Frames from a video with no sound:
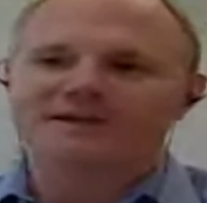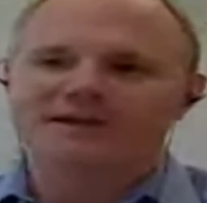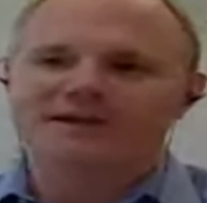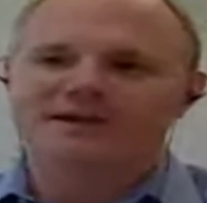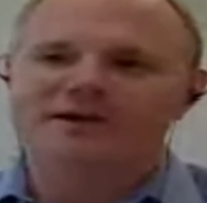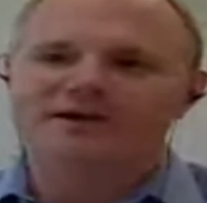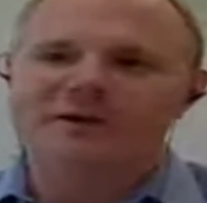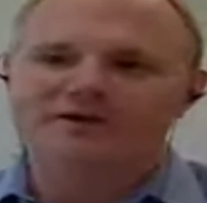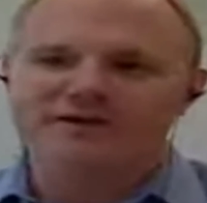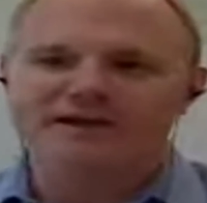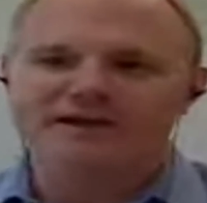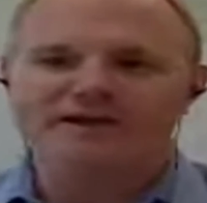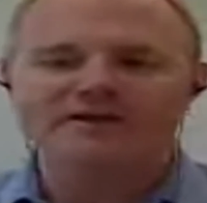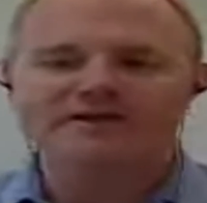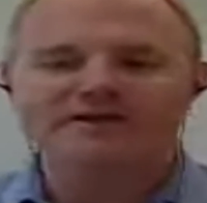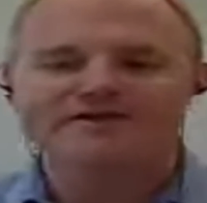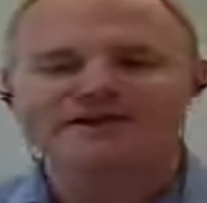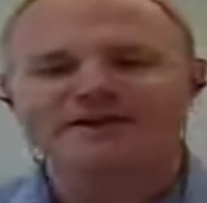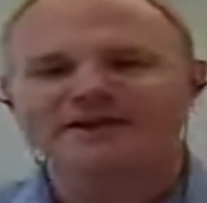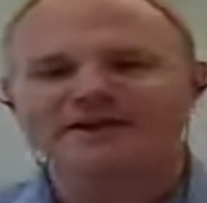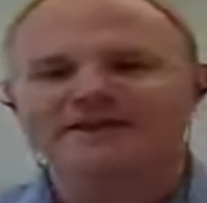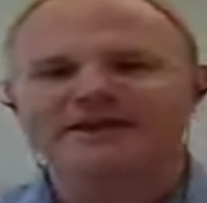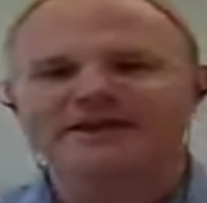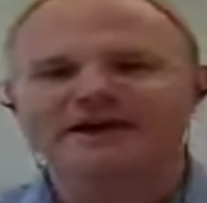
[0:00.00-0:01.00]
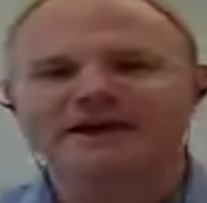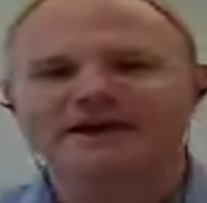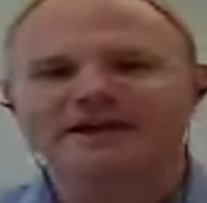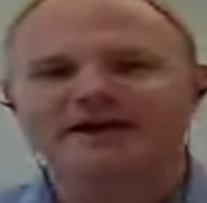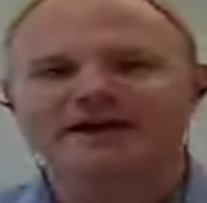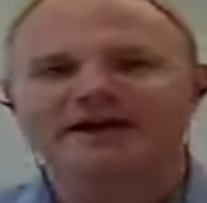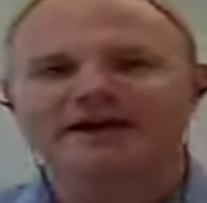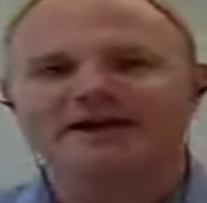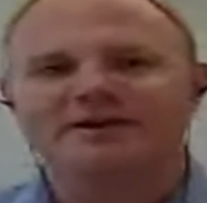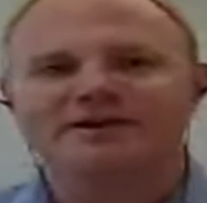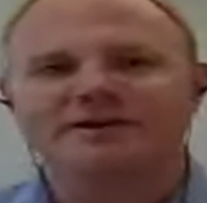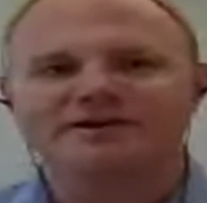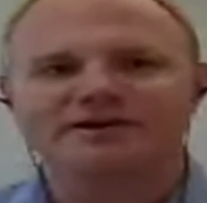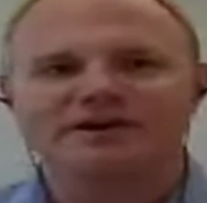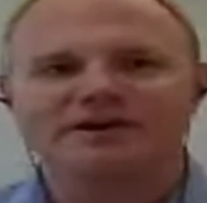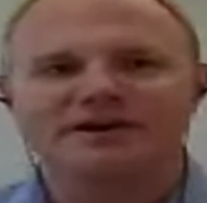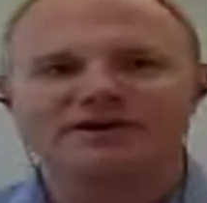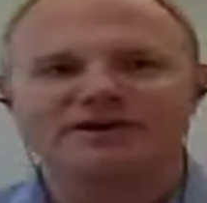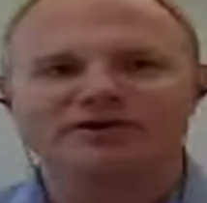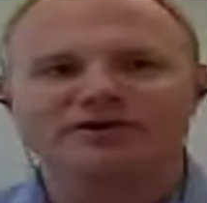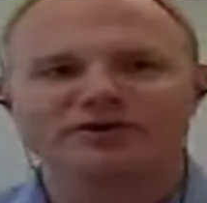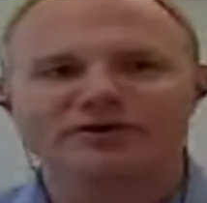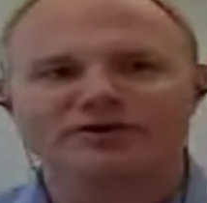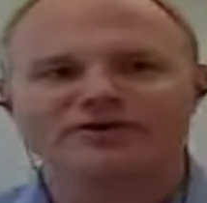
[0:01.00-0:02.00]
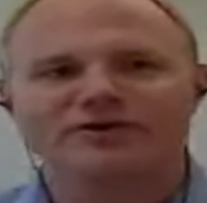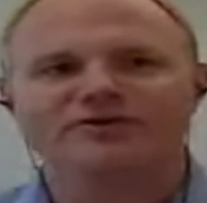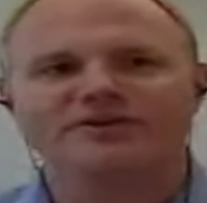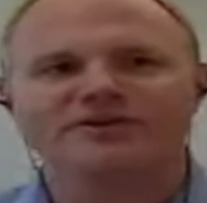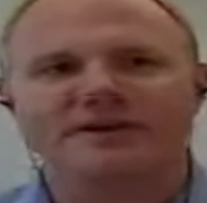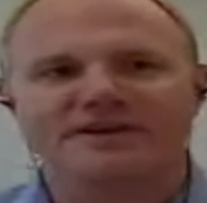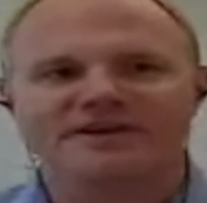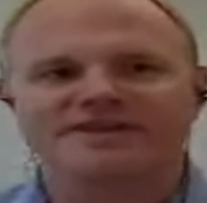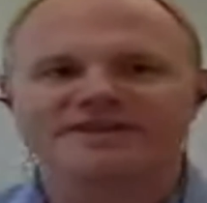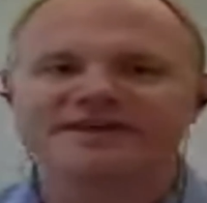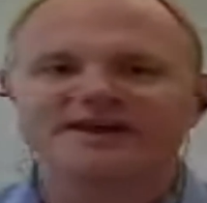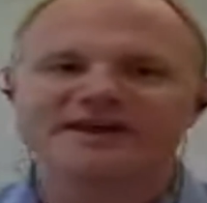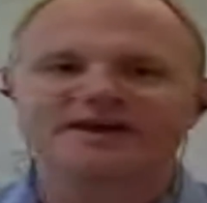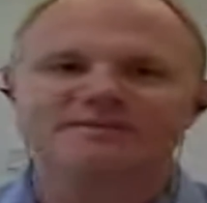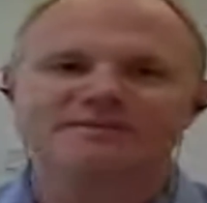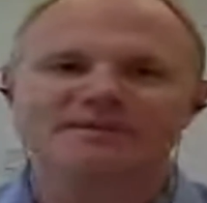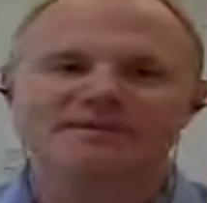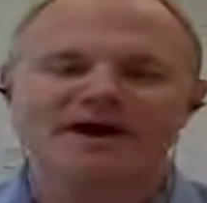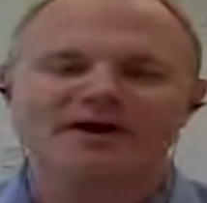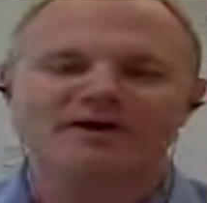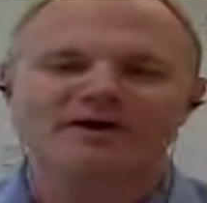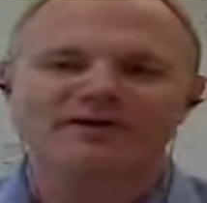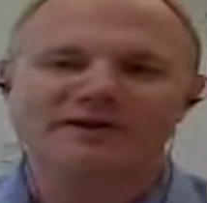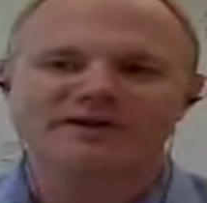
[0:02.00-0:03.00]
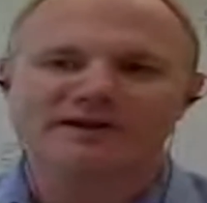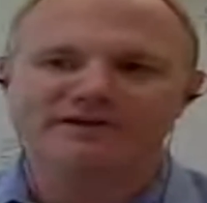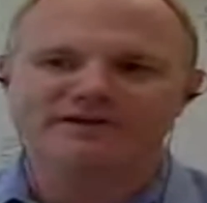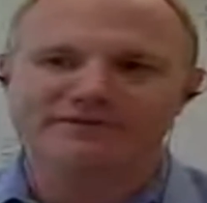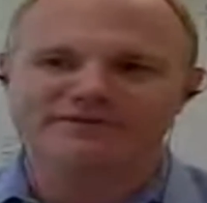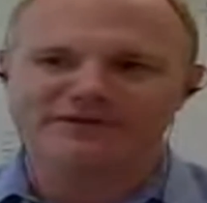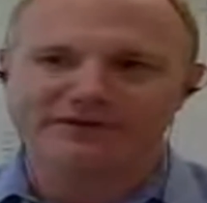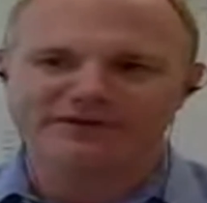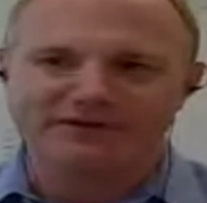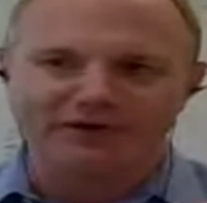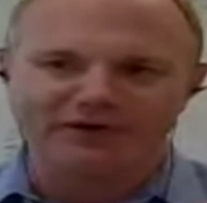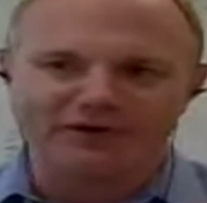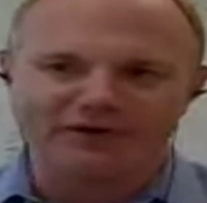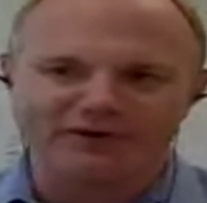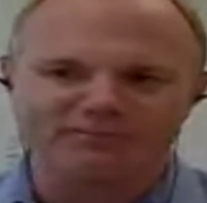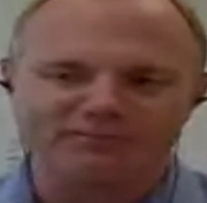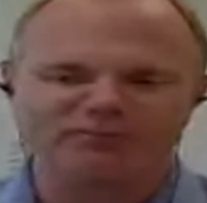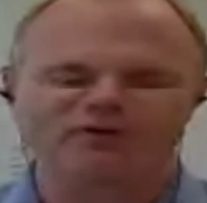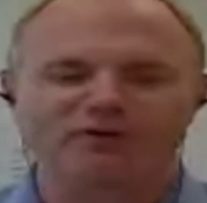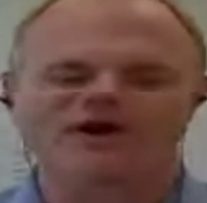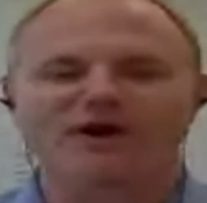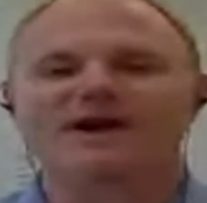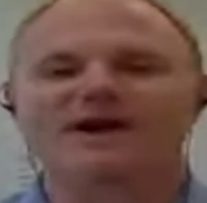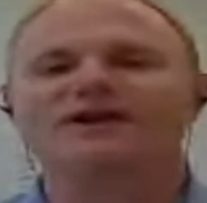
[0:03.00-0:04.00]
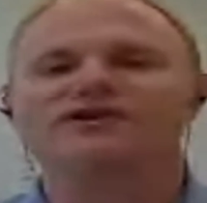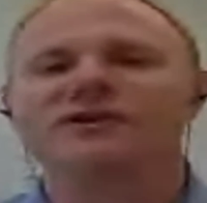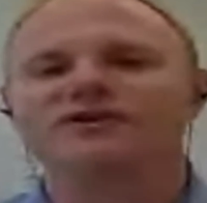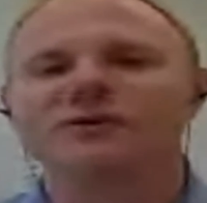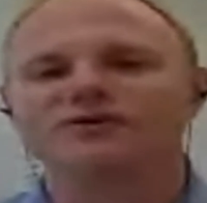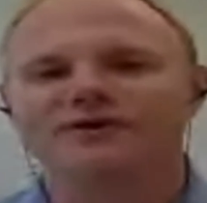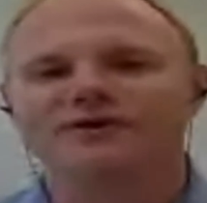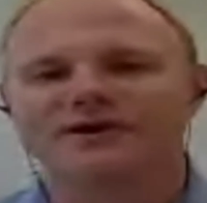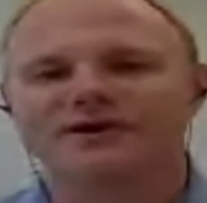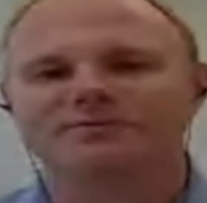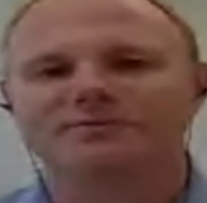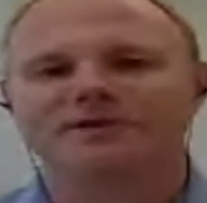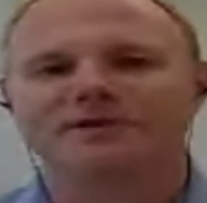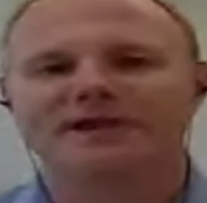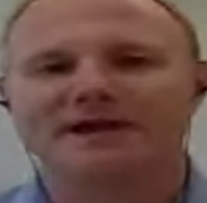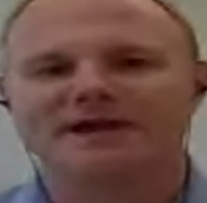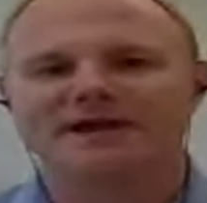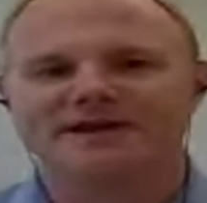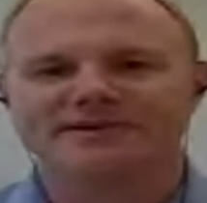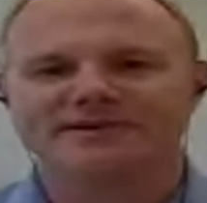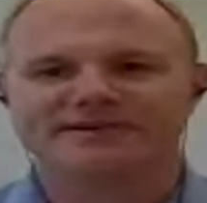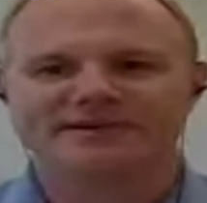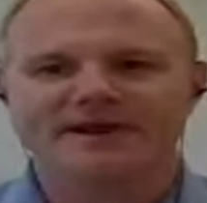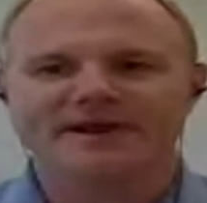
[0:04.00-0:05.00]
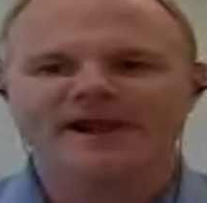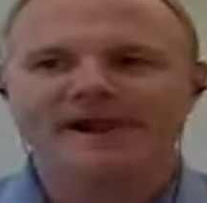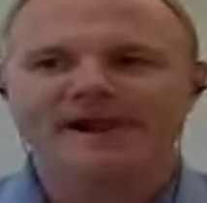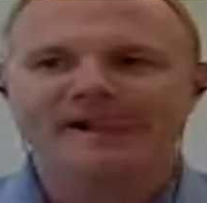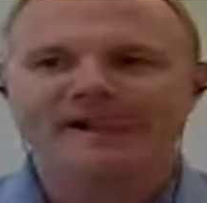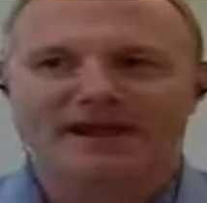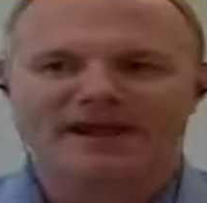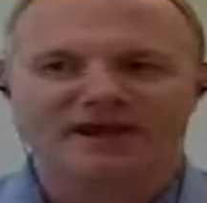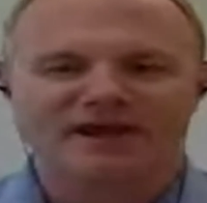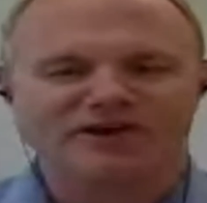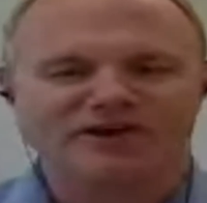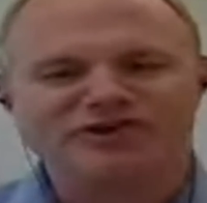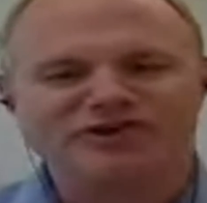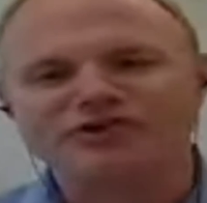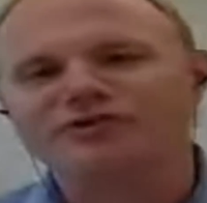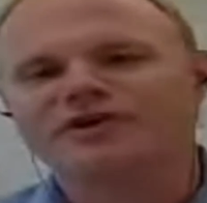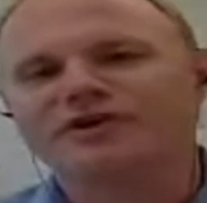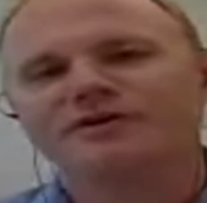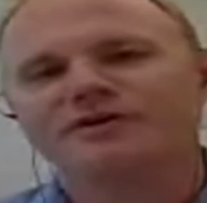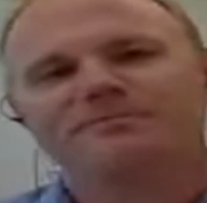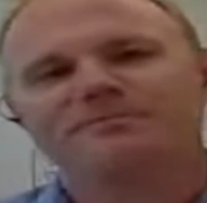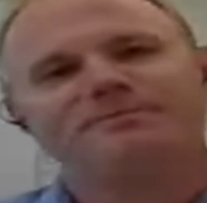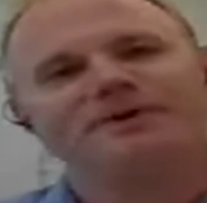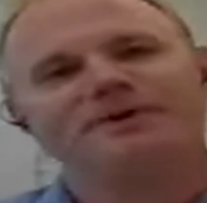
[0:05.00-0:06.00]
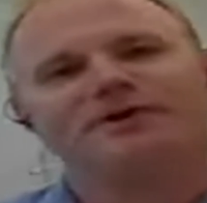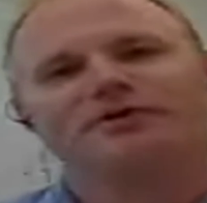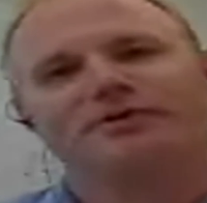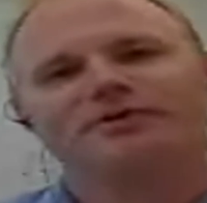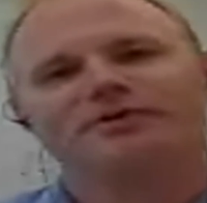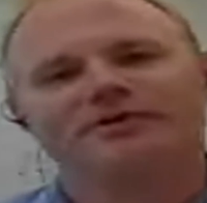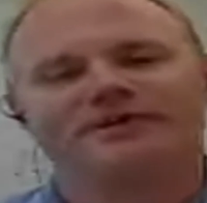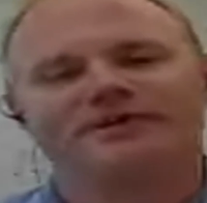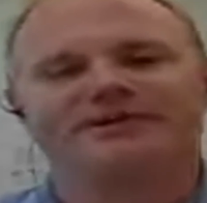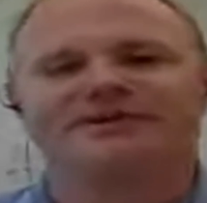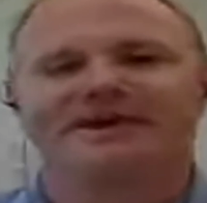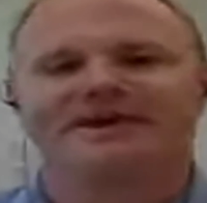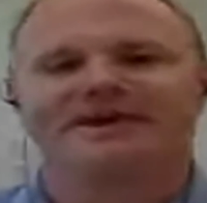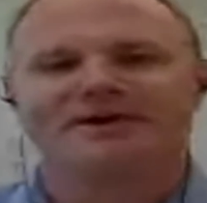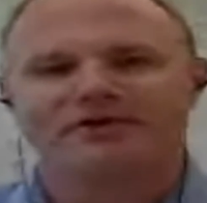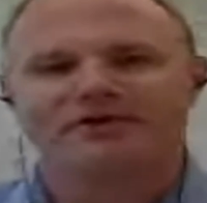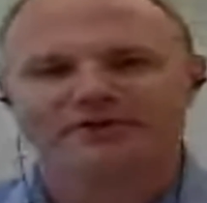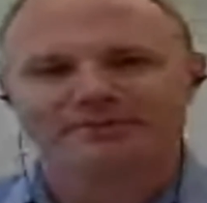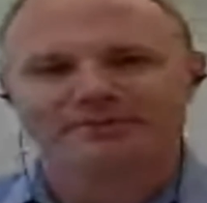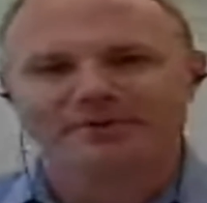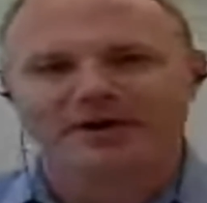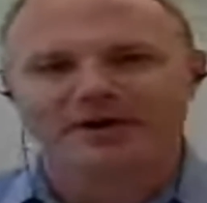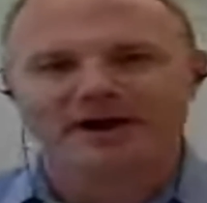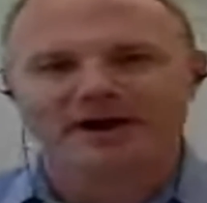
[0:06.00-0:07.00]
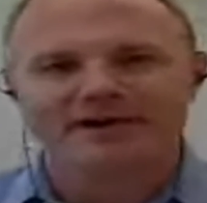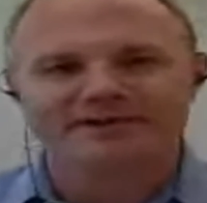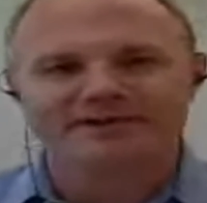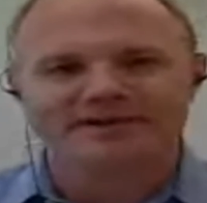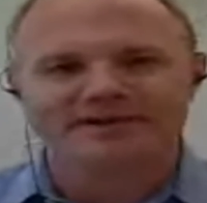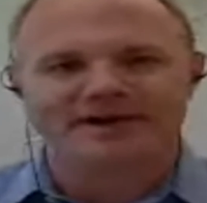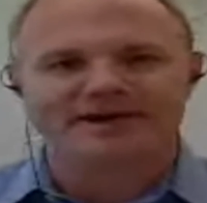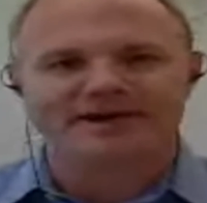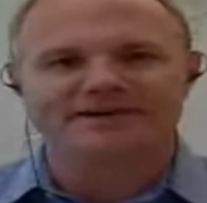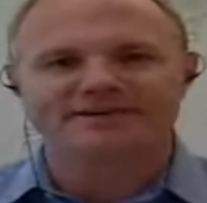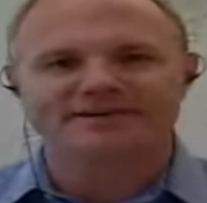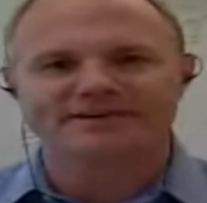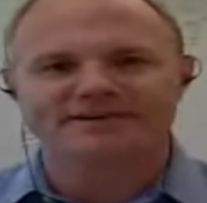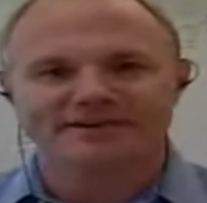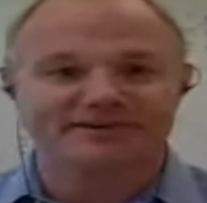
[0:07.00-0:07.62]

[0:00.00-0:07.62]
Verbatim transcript: You know, the other thing that I'd, I'd, encourage you to think about if you started brand new at a place and you could build the sales process,